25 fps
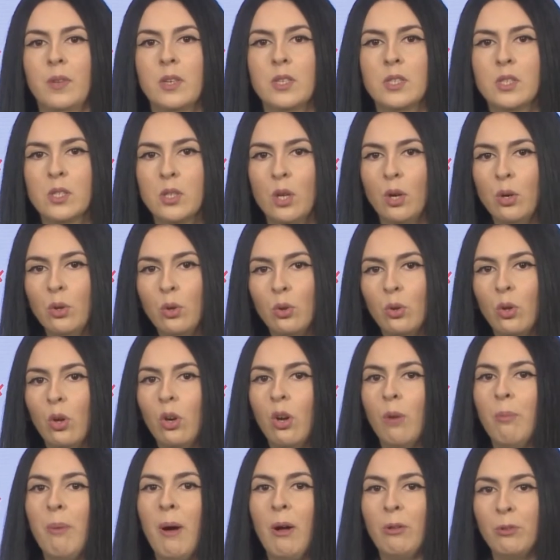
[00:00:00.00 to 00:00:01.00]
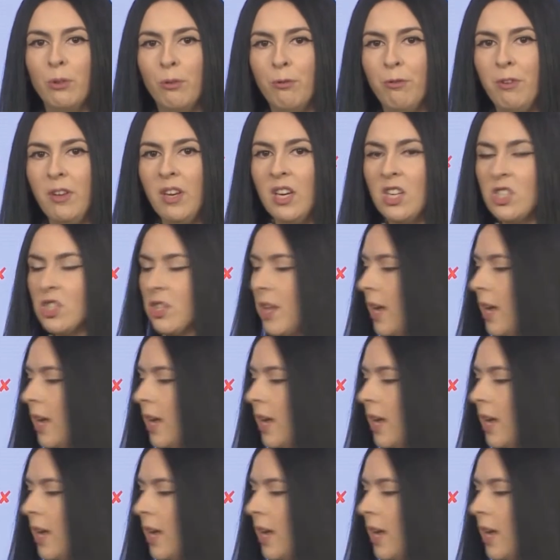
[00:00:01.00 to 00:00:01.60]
So you talk about a finished